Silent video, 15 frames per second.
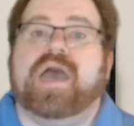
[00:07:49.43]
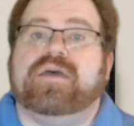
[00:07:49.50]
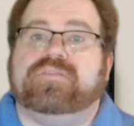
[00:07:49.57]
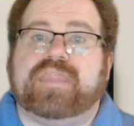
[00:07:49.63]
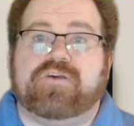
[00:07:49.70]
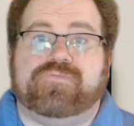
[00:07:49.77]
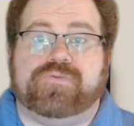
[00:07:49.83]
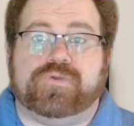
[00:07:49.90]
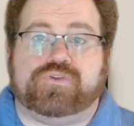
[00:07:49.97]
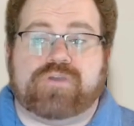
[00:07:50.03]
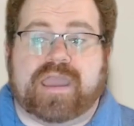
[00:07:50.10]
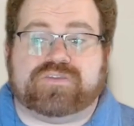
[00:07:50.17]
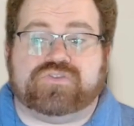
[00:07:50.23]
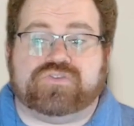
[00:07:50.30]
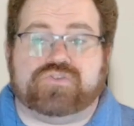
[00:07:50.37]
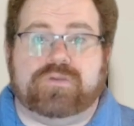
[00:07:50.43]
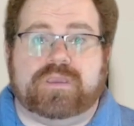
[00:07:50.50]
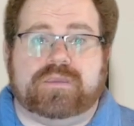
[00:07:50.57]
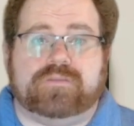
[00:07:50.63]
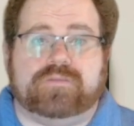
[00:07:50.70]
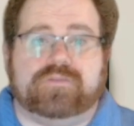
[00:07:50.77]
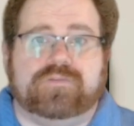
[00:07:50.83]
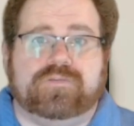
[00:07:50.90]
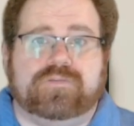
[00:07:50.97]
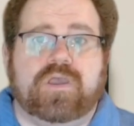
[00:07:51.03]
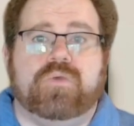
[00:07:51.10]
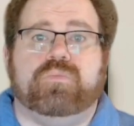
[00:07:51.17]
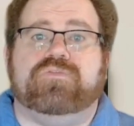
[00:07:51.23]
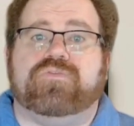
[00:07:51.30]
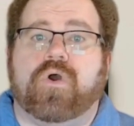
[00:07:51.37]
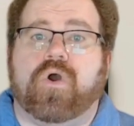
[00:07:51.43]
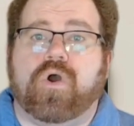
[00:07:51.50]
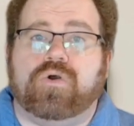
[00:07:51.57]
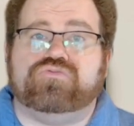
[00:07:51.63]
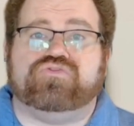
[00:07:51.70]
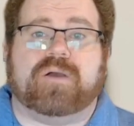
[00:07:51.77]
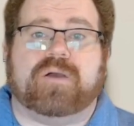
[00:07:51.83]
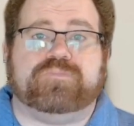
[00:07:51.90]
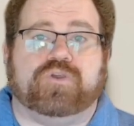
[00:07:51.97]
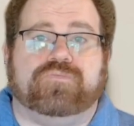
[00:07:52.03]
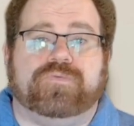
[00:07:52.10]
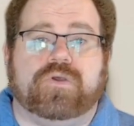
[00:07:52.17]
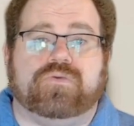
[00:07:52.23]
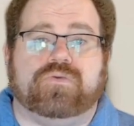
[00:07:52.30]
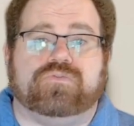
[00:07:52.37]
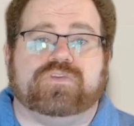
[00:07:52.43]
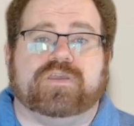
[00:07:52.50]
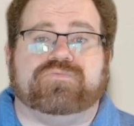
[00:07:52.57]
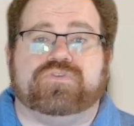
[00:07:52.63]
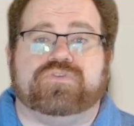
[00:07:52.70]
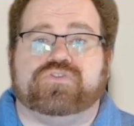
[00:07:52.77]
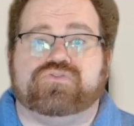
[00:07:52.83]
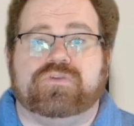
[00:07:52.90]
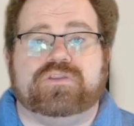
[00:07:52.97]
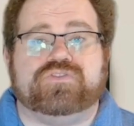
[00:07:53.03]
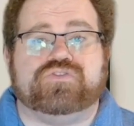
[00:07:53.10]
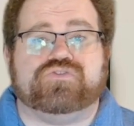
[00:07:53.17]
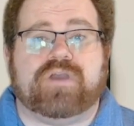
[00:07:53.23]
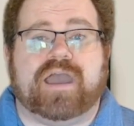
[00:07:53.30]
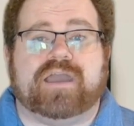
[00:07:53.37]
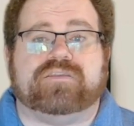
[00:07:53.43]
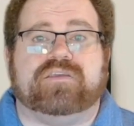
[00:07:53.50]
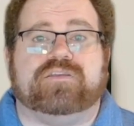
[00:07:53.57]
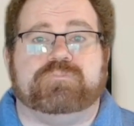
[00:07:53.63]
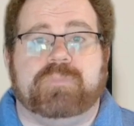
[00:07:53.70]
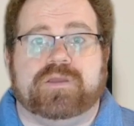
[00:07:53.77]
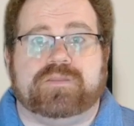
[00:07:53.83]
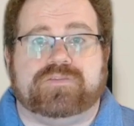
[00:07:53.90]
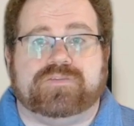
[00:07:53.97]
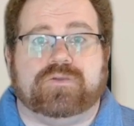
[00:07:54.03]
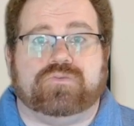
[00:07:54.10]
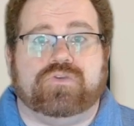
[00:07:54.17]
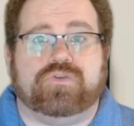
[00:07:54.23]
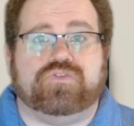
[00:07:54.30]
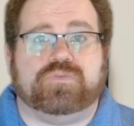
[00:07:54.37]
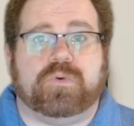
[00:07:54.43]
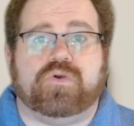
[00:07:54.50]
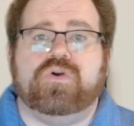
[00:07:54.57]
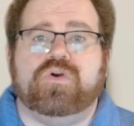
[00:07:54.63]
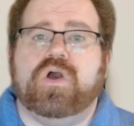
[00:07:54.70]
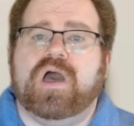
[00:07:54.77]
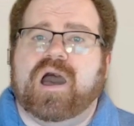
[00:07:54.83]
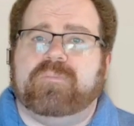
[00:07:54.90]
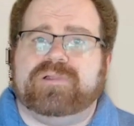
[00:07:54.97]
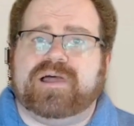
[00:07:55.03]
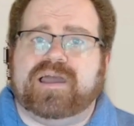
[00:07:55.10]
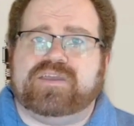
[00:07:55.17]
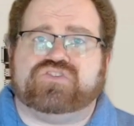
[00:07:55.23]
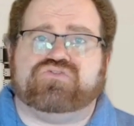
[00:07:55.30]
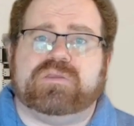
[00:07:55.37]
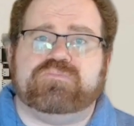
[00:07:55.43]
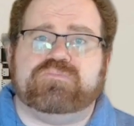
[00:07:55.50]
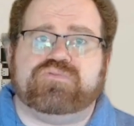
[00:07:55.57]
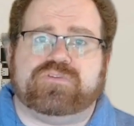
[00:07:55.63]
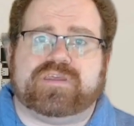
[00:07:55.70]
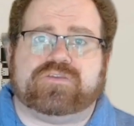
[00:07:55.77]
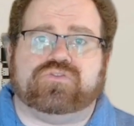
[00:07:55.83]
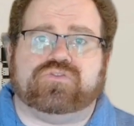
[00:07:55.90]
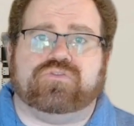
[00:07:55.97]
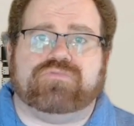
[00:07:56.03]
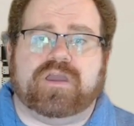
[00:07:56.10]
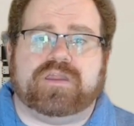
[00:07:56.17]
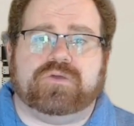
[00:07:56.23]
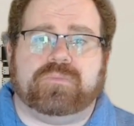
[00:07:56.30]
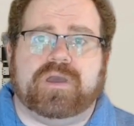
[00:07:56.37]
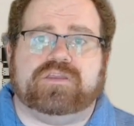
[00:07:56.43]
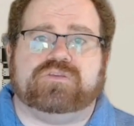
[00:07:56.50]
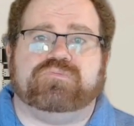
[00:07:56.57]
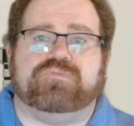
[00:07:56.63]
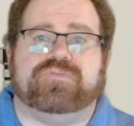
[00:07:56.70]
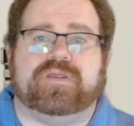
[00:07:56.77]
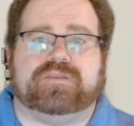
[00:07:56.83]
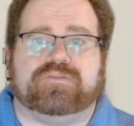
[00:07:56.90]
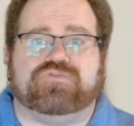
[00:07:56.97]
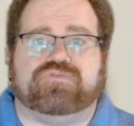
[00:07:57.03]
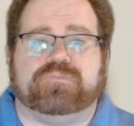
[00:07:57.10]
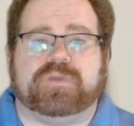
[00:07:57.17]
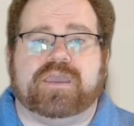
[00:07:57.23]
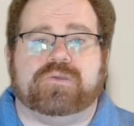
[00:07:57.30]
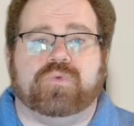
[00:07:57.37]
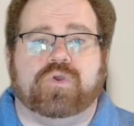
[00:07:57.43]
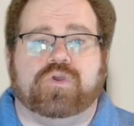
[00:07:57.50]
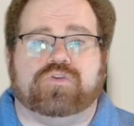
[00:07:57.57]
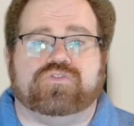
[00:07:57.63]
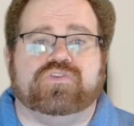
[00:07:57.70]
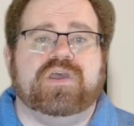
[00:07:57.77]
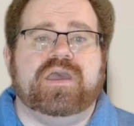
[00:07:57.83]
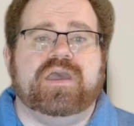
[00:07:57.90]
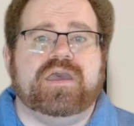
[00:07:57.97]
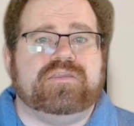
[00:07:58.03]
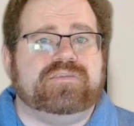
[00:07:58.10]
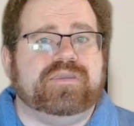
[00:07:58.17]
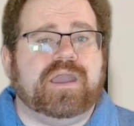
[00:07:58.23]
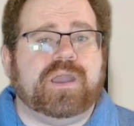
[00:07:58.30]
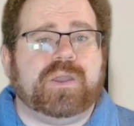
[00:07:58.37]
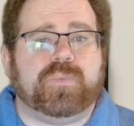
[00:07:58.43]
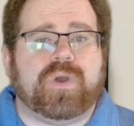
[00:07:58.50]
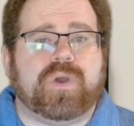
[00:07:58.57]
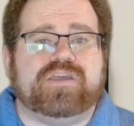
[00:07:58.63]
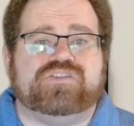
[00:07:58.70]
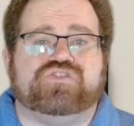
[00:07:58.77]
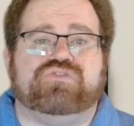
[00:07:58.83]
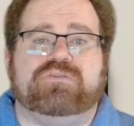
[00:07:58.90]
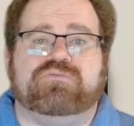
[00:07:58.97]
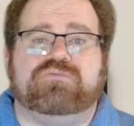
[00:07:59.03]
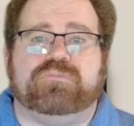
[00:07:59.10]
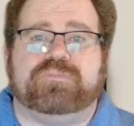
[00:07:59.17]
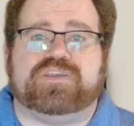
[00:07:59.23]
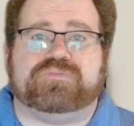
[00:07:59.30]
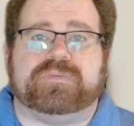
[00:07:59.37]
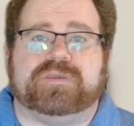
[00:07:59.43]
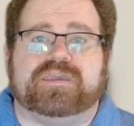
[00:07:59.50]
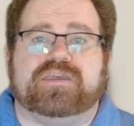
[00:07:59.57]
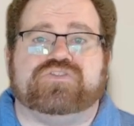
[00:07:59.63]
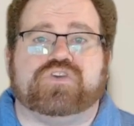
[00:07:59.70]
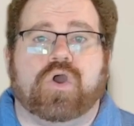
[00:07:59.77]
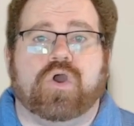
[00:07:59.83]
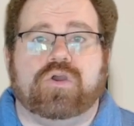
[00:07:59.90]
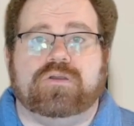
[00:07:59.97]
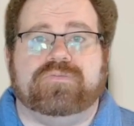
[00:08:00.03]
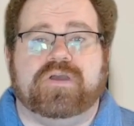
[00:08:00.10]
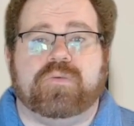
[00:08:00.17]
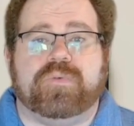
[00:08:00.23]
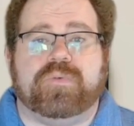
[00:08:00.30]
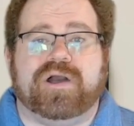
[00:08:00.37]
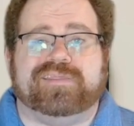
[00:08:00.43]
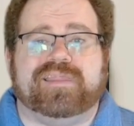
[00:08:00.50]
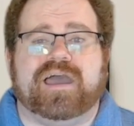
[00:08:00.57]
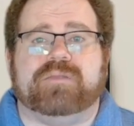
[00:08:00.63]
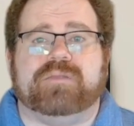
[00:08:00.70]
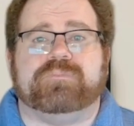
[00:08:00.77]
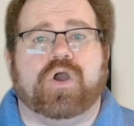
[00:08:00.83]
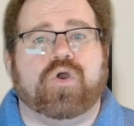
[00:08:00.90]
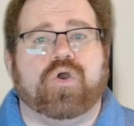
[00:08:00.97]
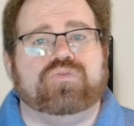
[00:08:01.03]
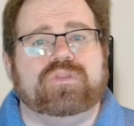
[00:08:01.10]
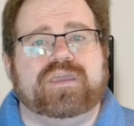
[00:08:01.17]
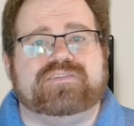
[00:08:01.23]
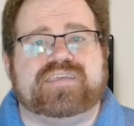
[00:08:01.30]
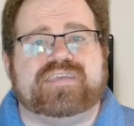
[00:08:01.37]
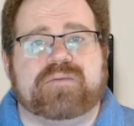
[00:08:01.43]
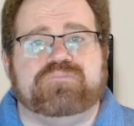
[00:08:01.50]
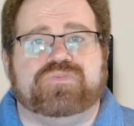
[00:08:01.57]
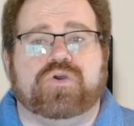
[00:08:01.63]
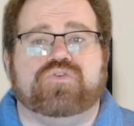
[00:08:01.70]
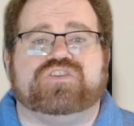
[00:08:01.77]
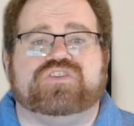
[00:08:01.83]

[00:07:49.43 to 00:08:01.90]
Now for cracked screens, we've all dropped our phones. If the screen is cracked but still usable, apply a screen protector right away to prevent it from getting worse. DIY screen replacement kits are available online, but only attempt those